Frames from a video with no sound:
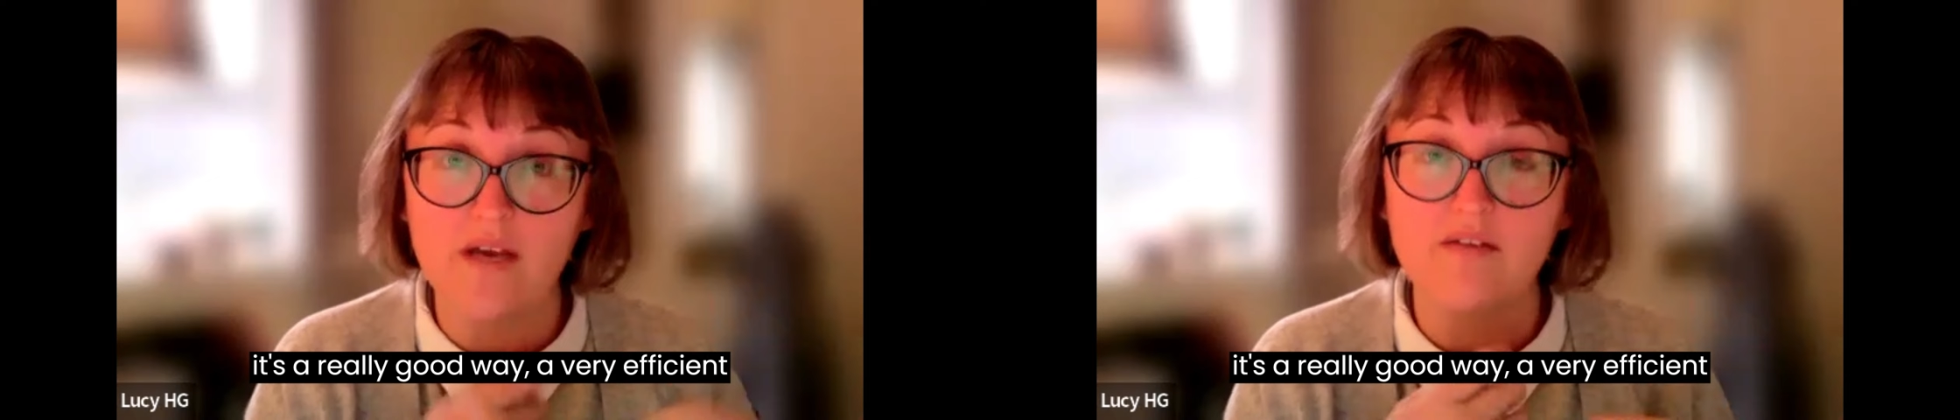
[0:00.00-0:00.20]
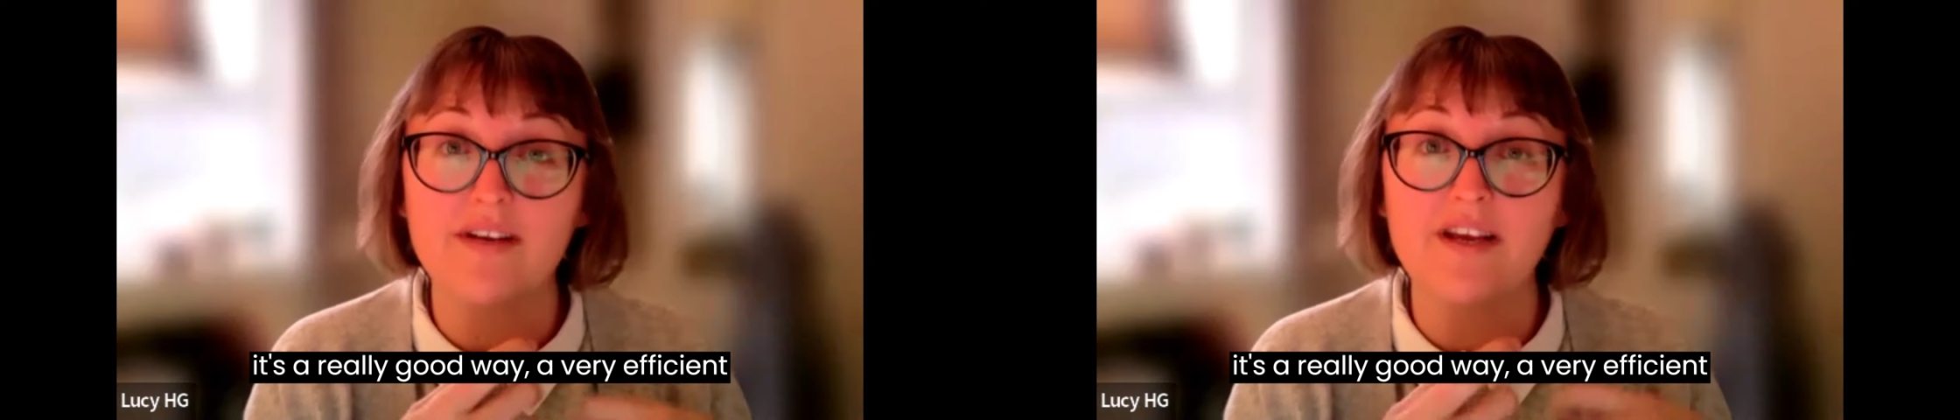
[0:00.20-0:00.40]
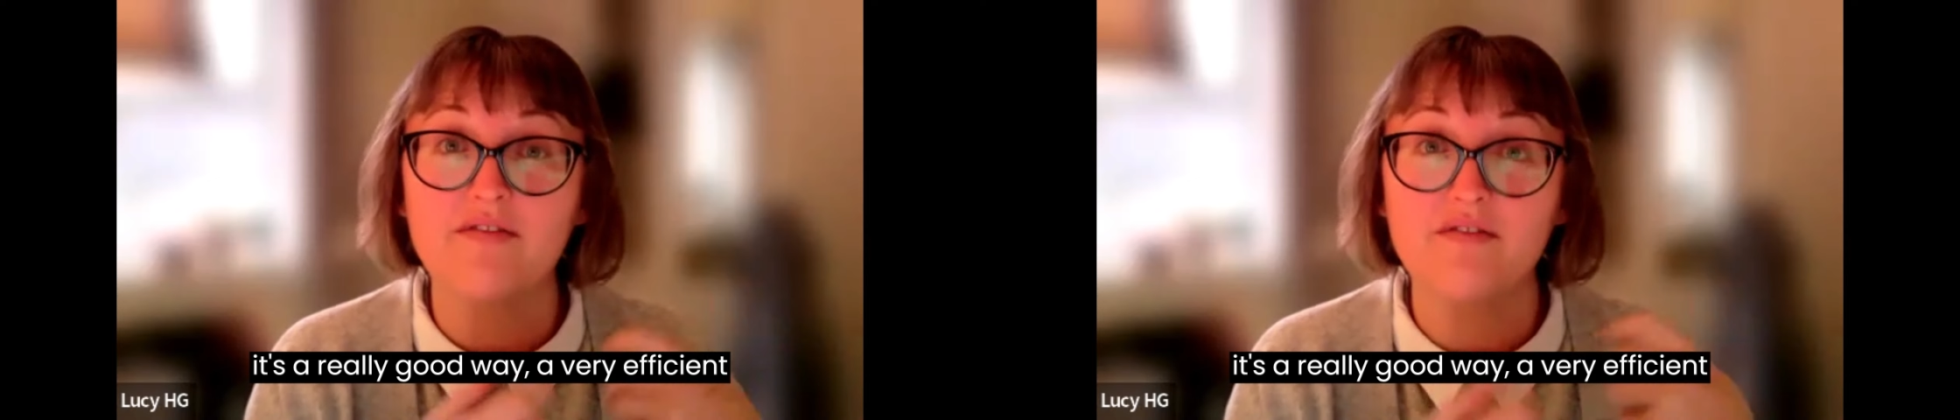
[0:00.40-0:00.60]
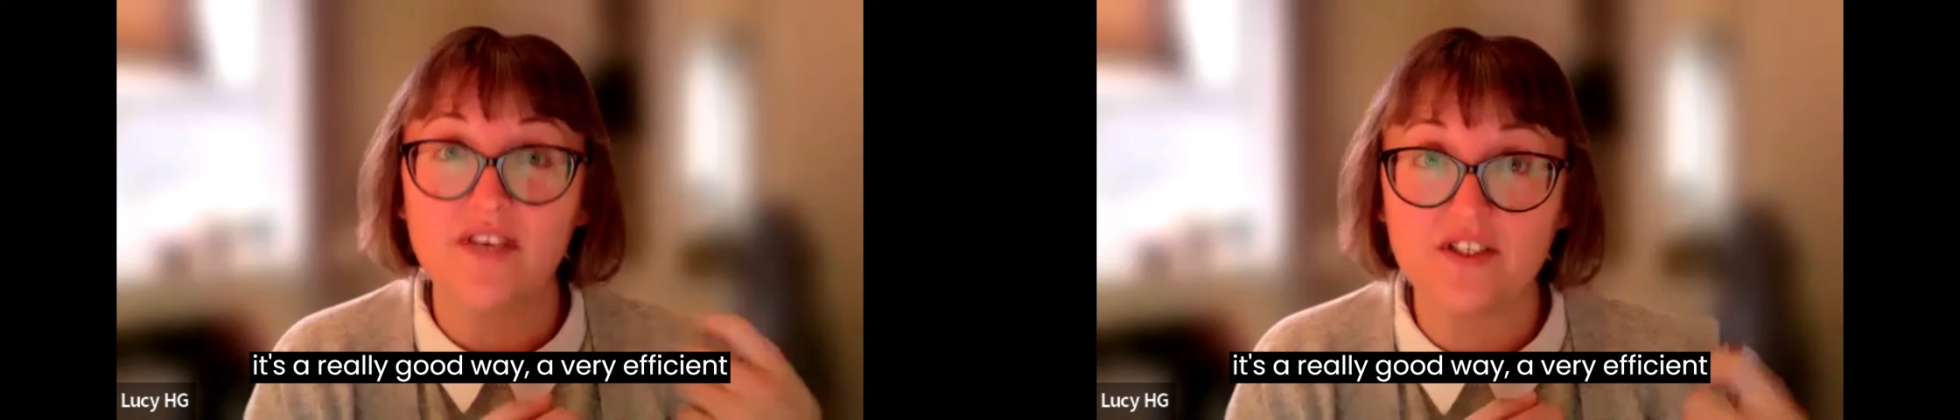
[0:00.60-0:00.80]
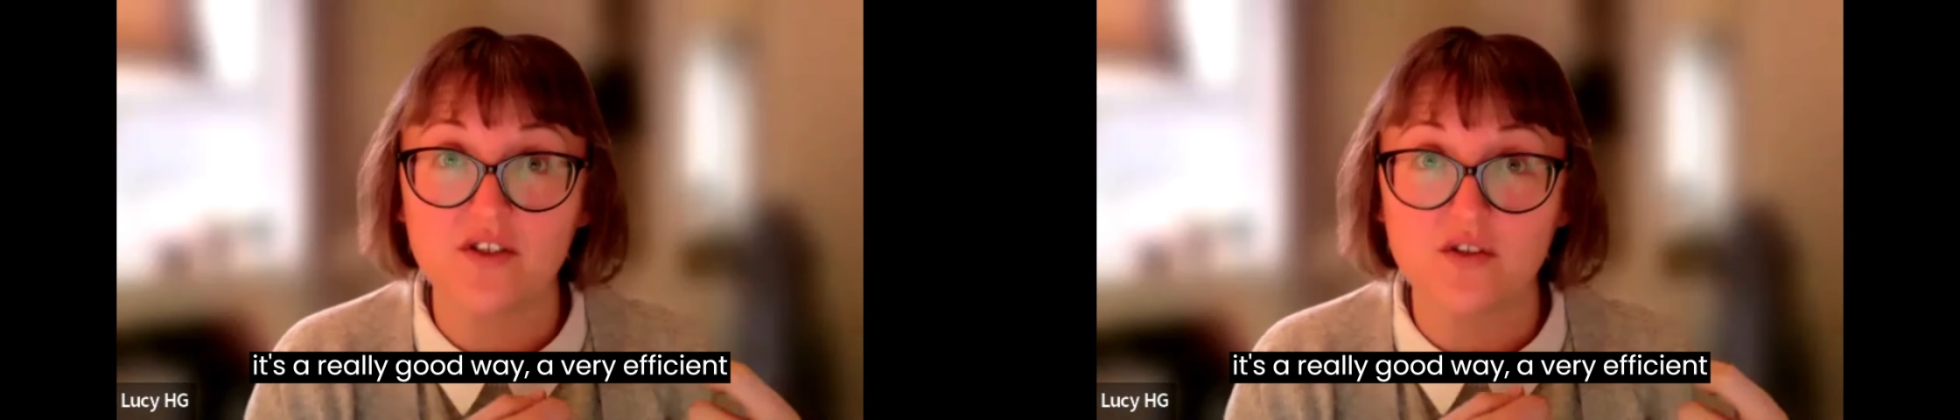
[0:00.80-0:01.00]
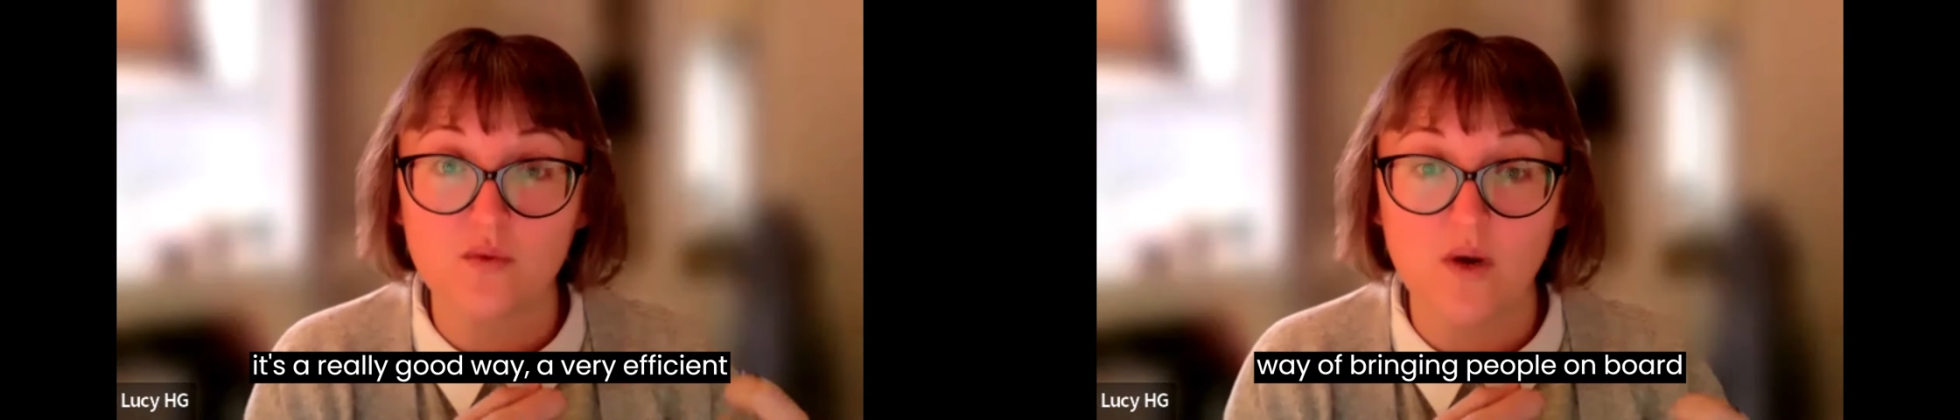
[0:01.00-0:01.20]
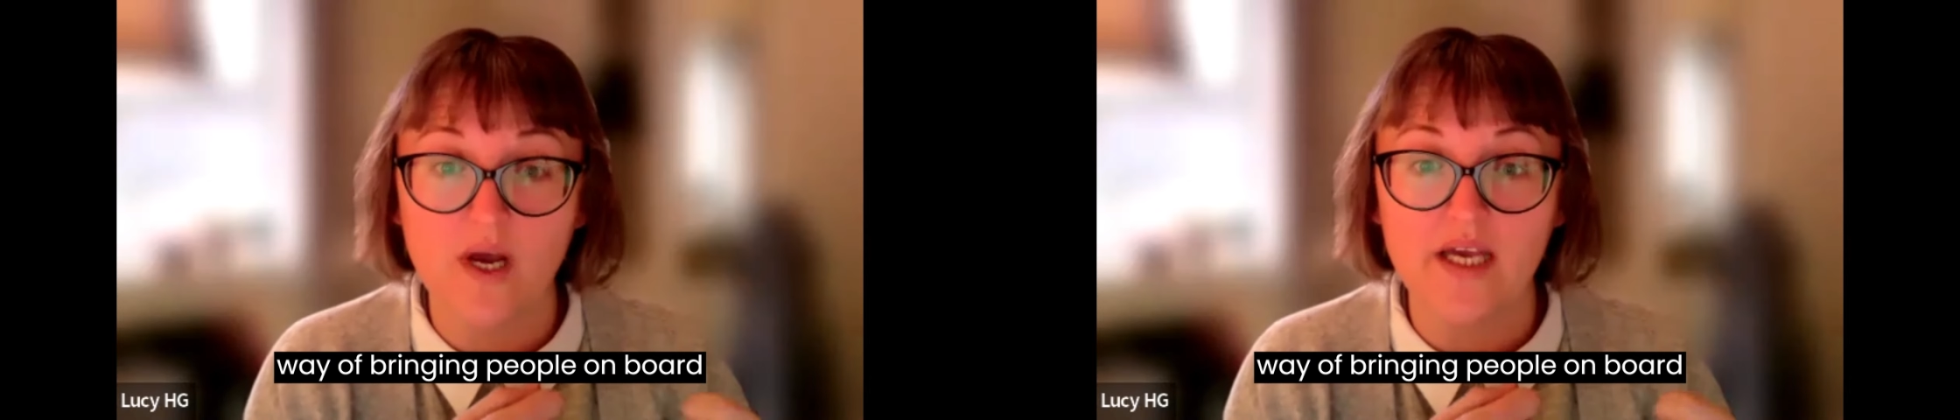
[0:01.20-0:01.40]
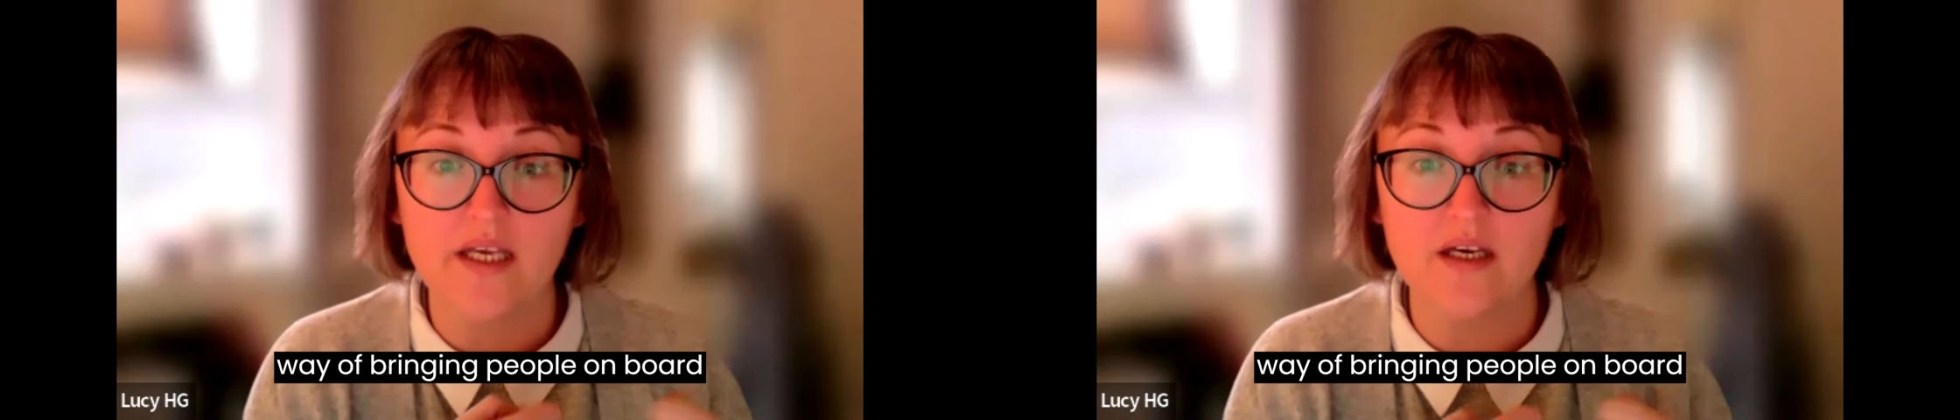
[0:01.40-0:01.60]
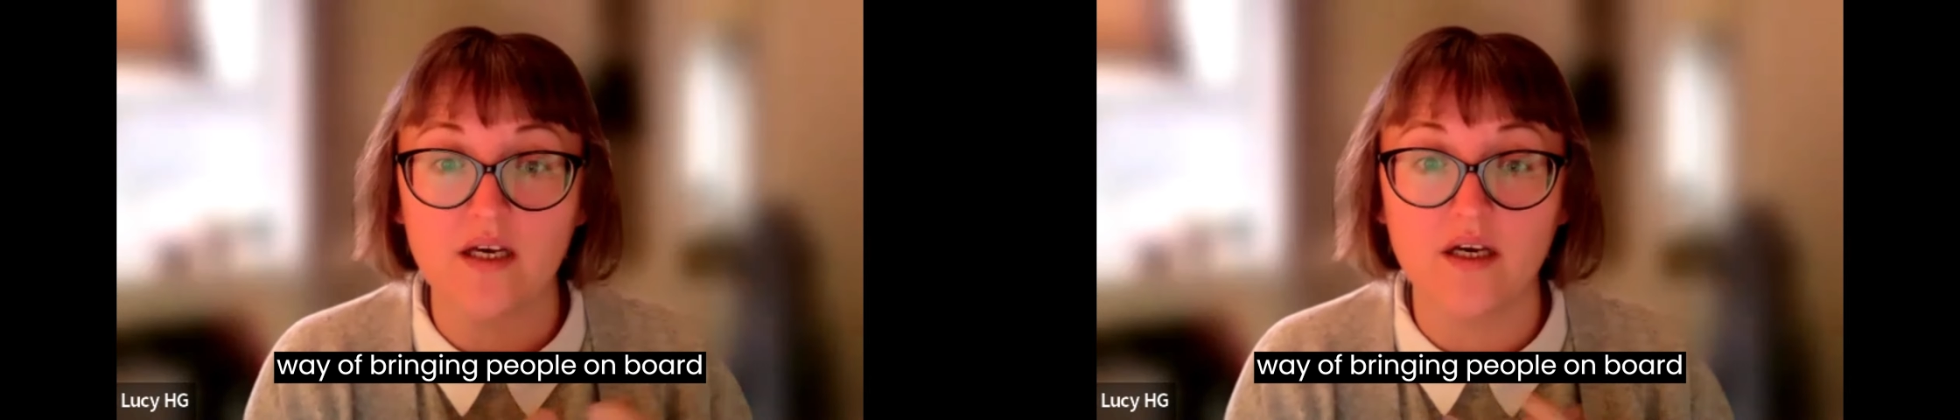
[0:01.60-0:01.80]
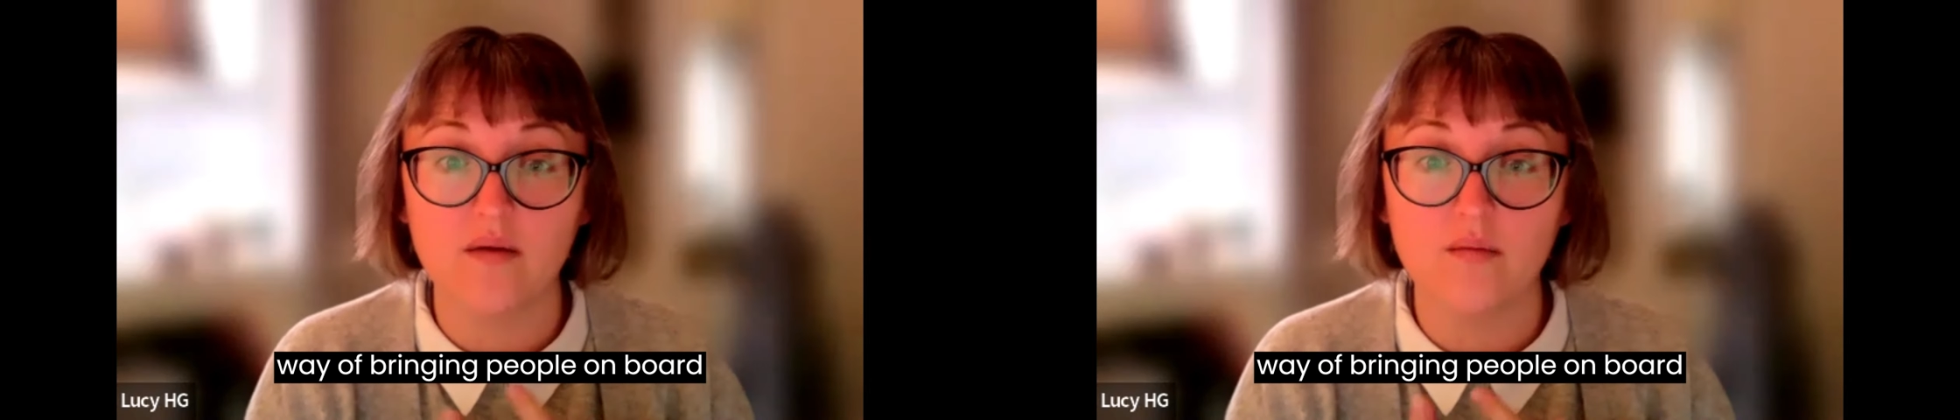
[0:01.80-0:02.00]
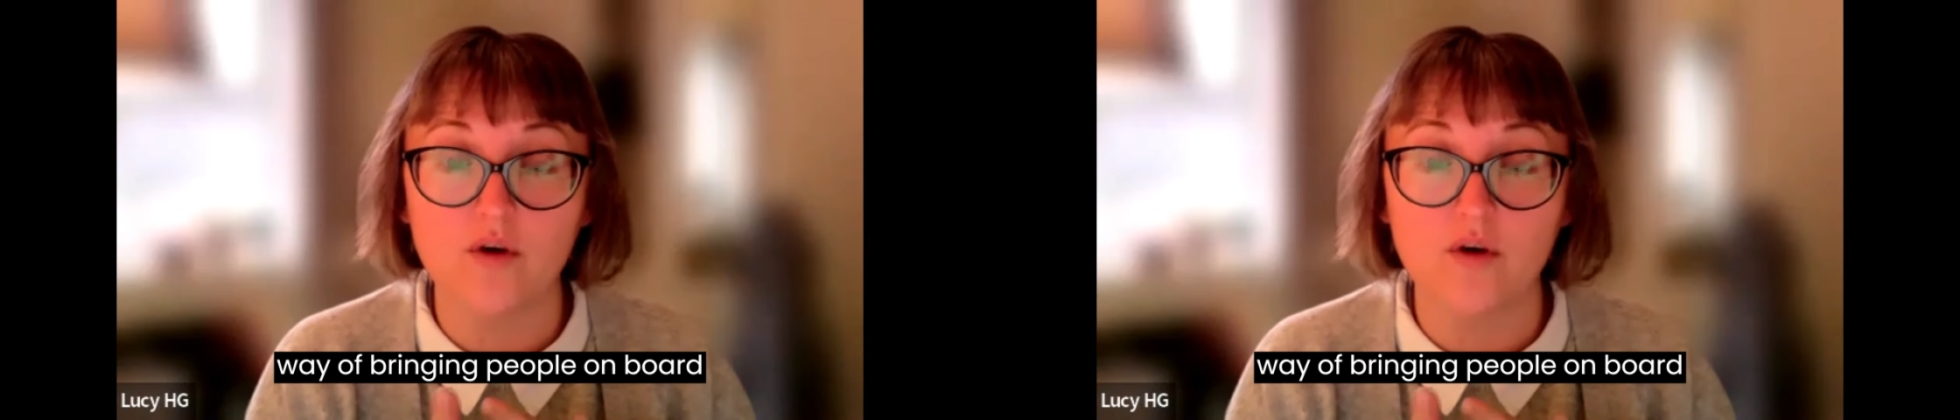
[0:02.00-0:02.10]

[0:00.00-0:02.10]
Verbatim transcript: a very efficient way um,